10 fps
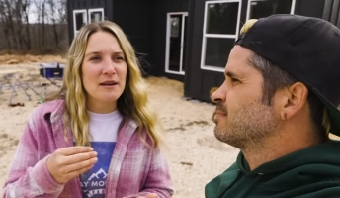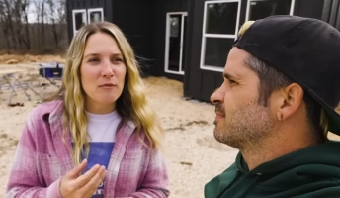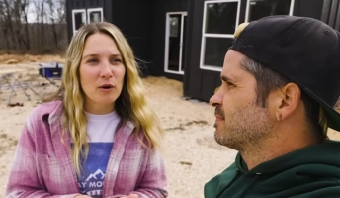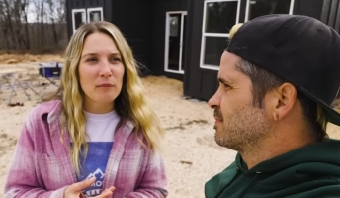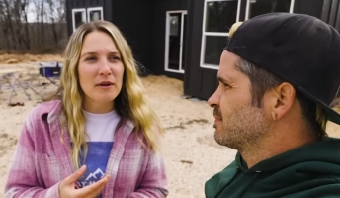
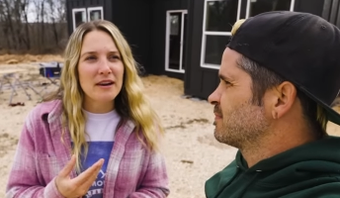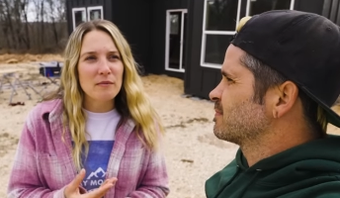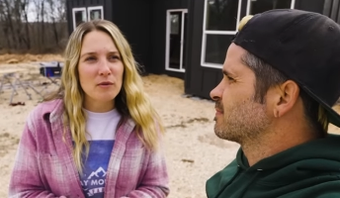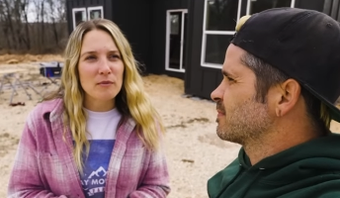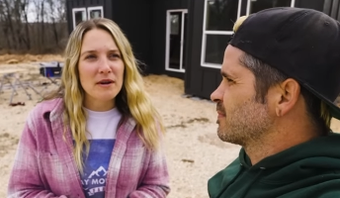Speaker 1: more money
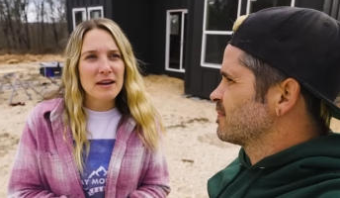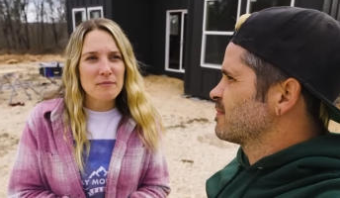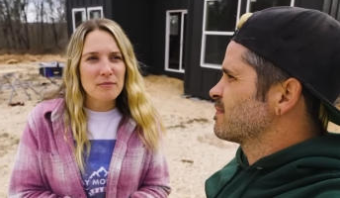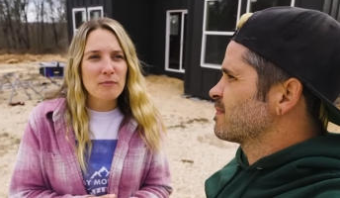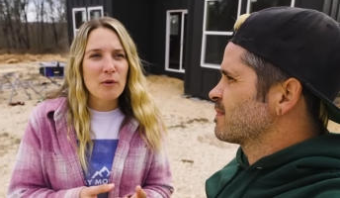more money
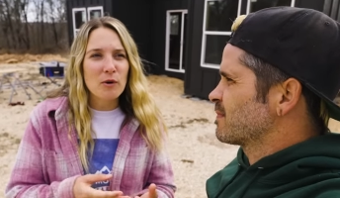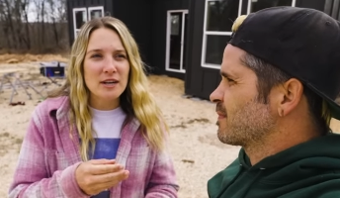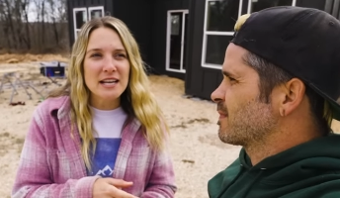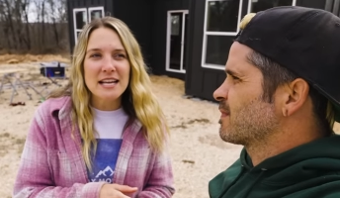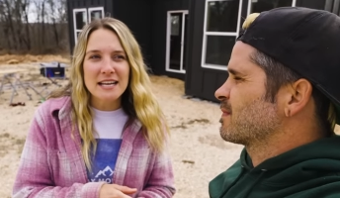
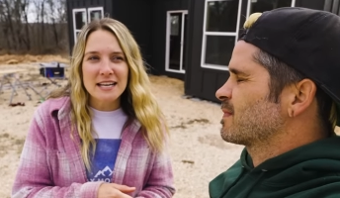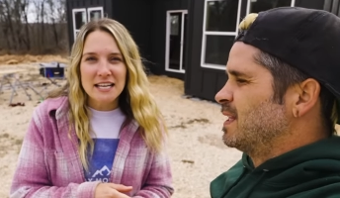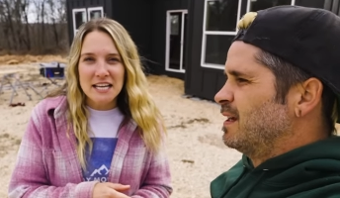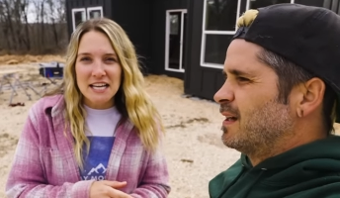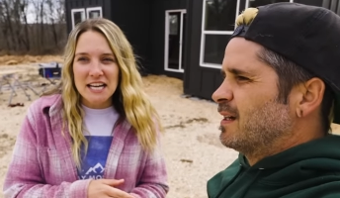poured in
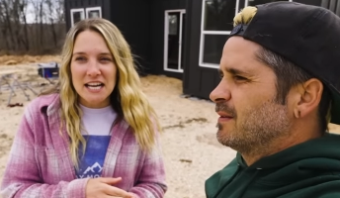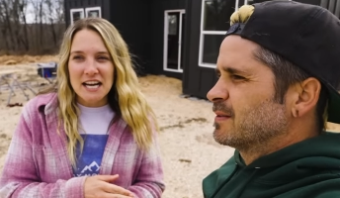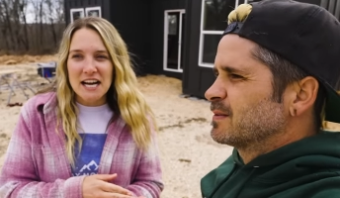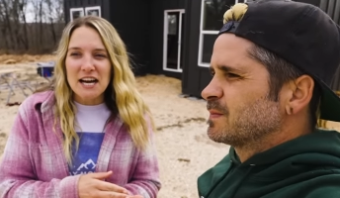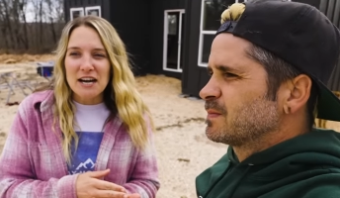yeah
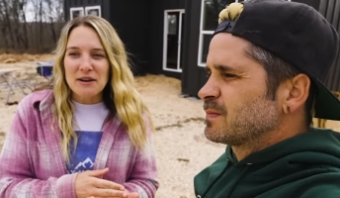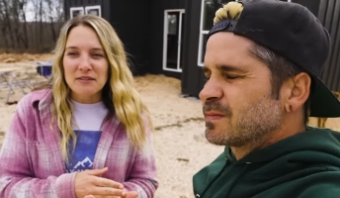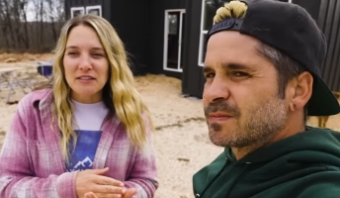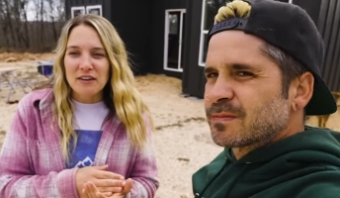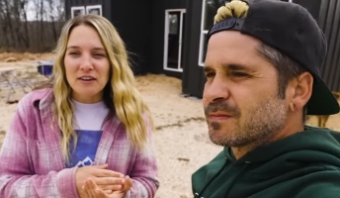
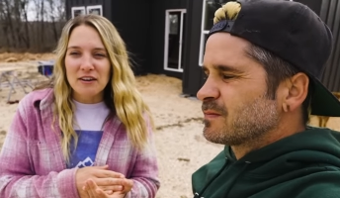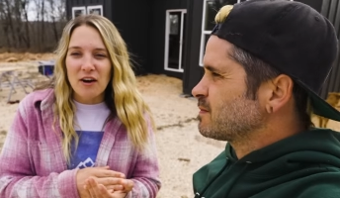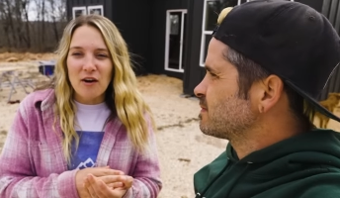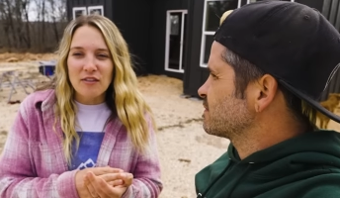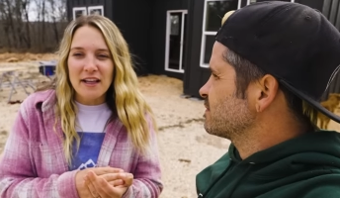uh,
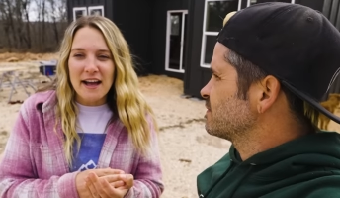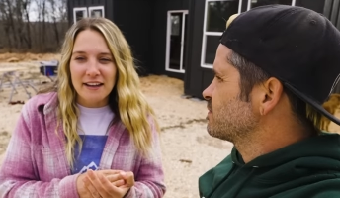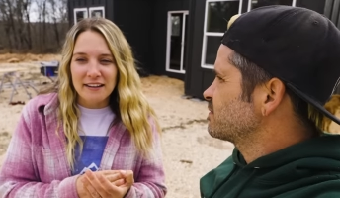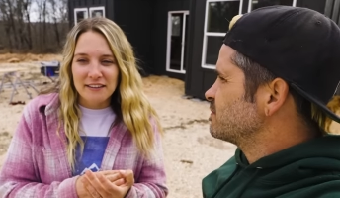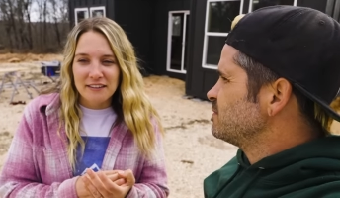all
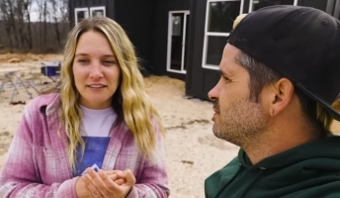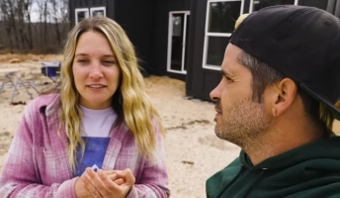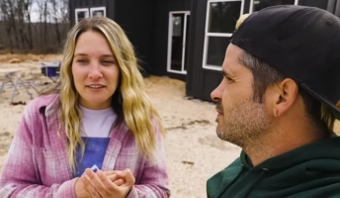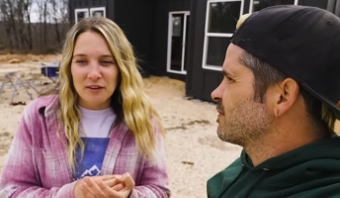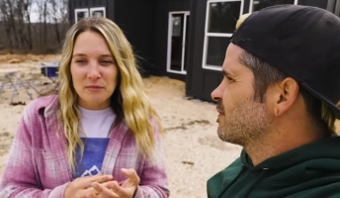that
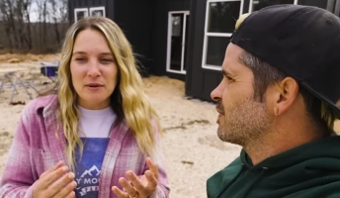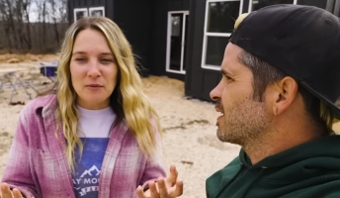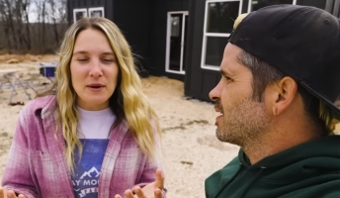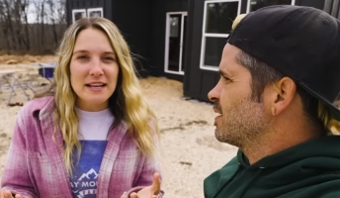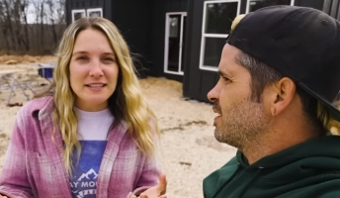could have been a
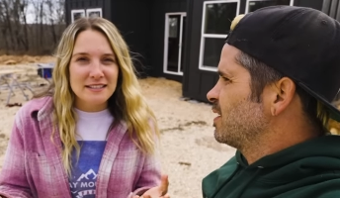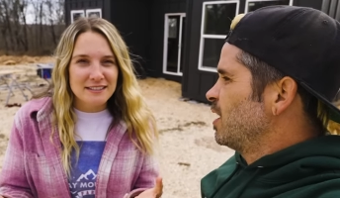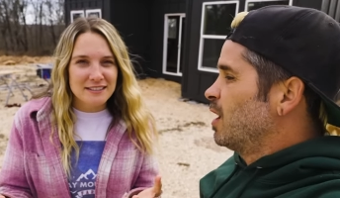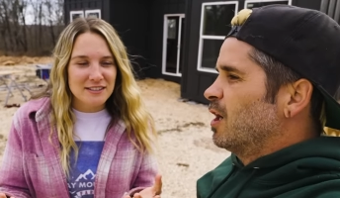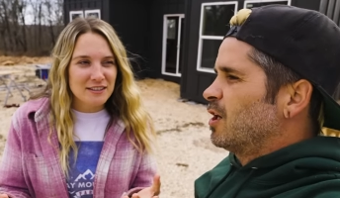
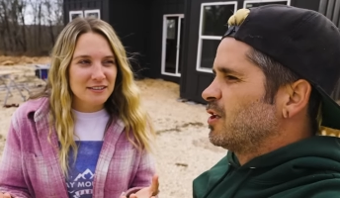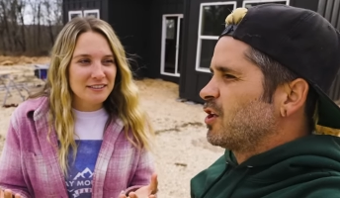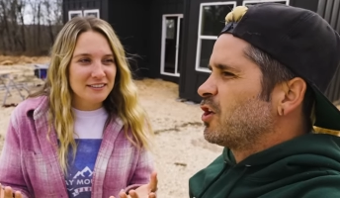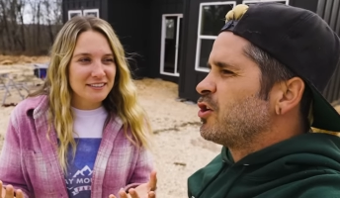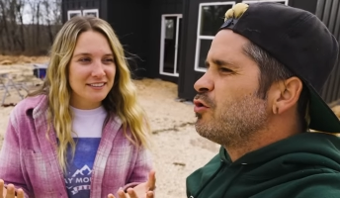waste
Speaker 2: uh, so.
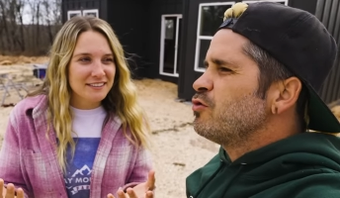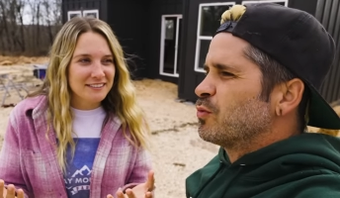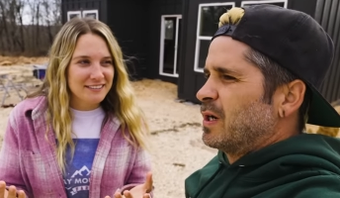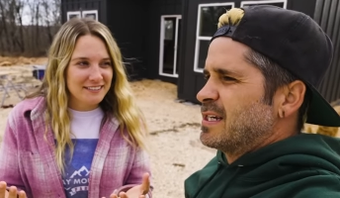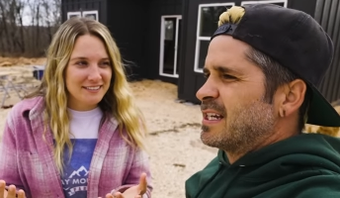huge
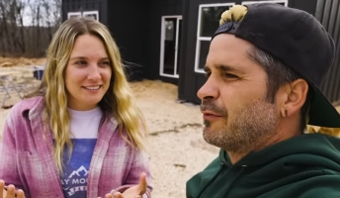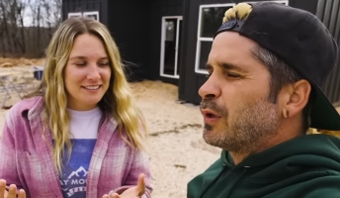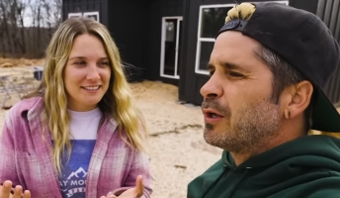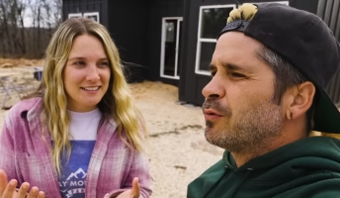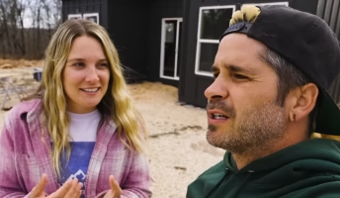waste and if
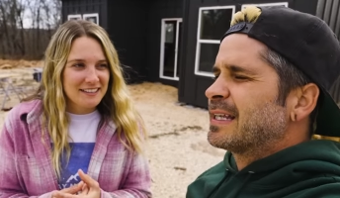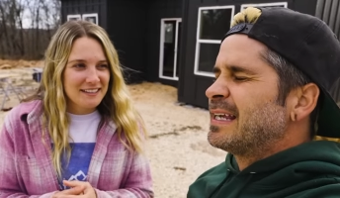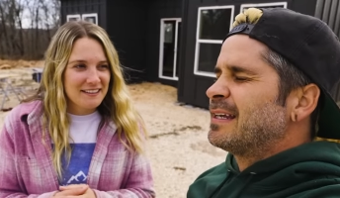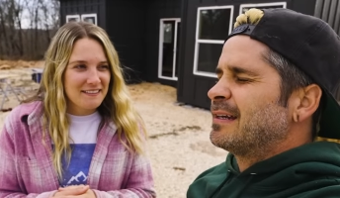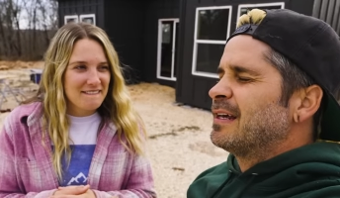we would
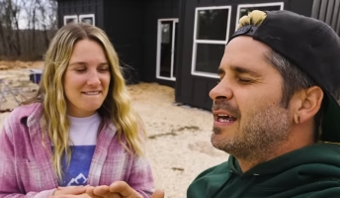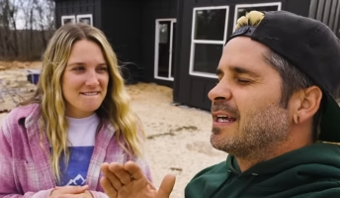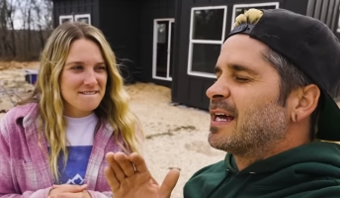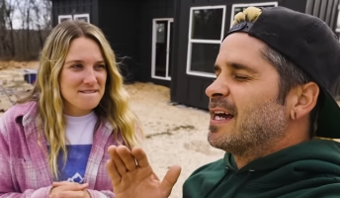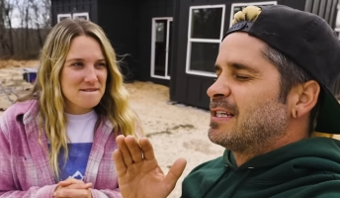again
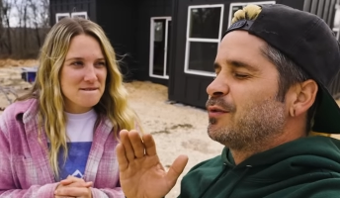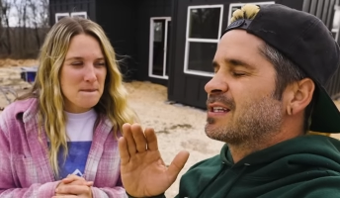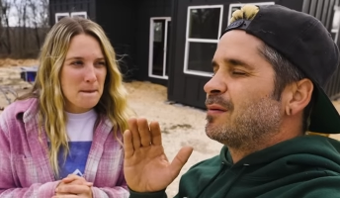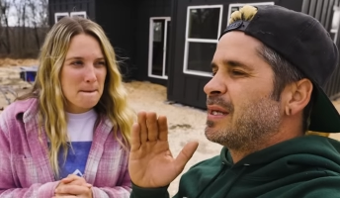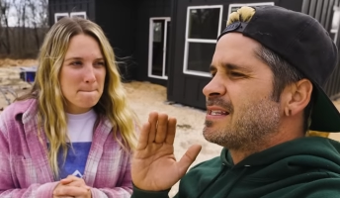guys it was
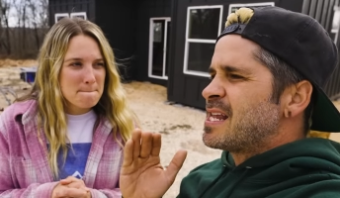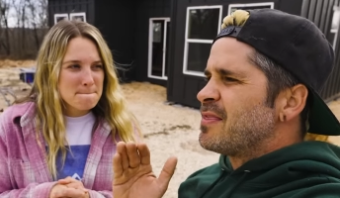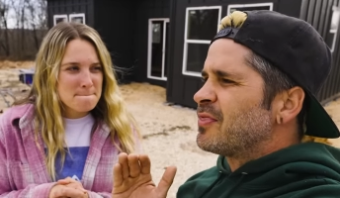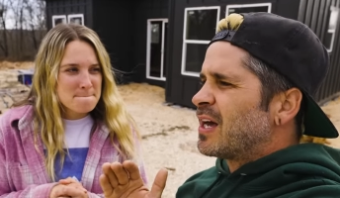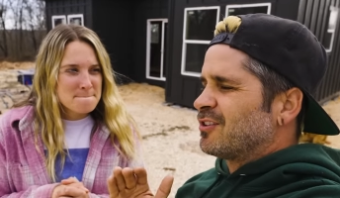going to be
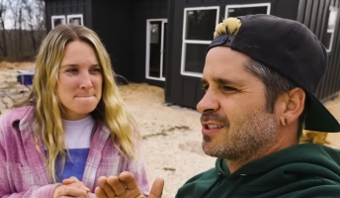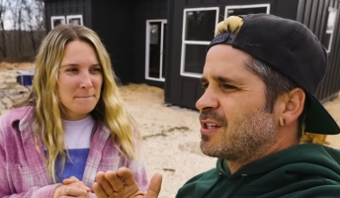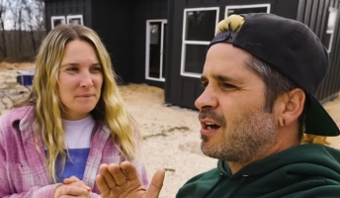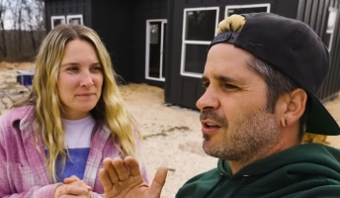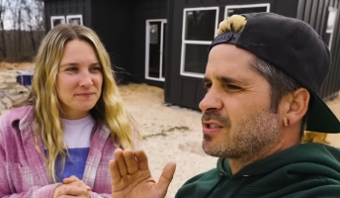
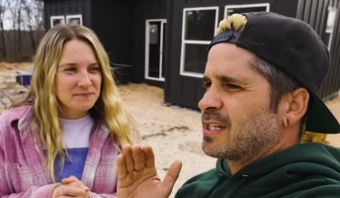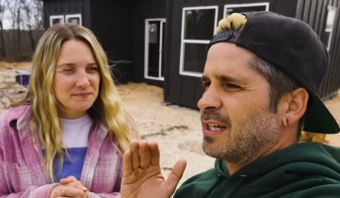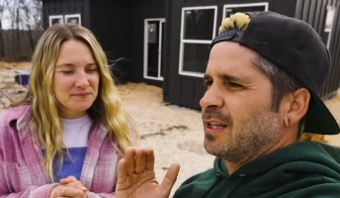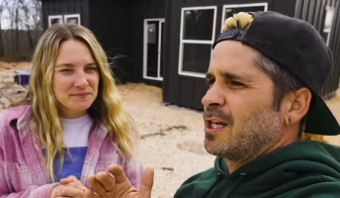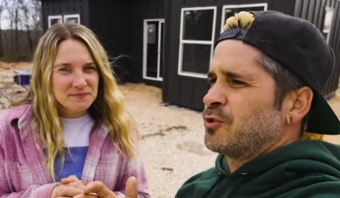$10000 to
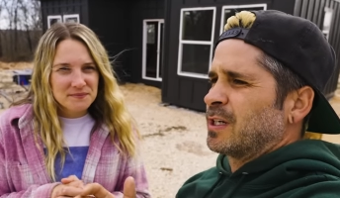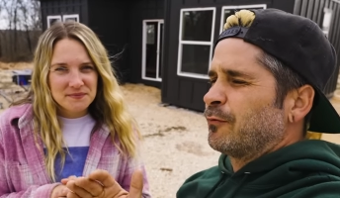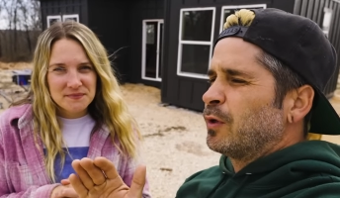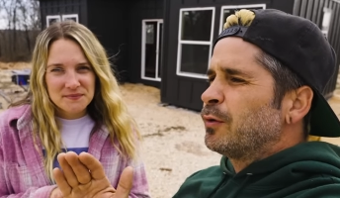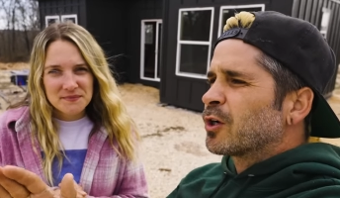get electric
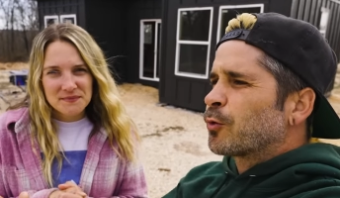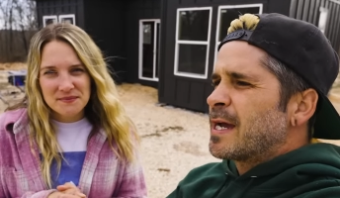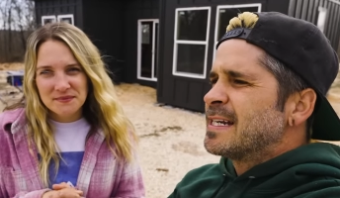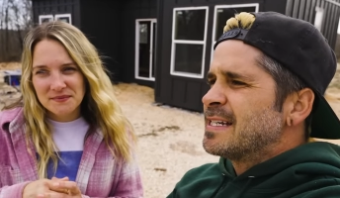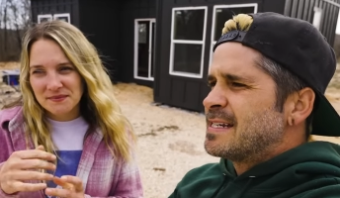if we would have ran it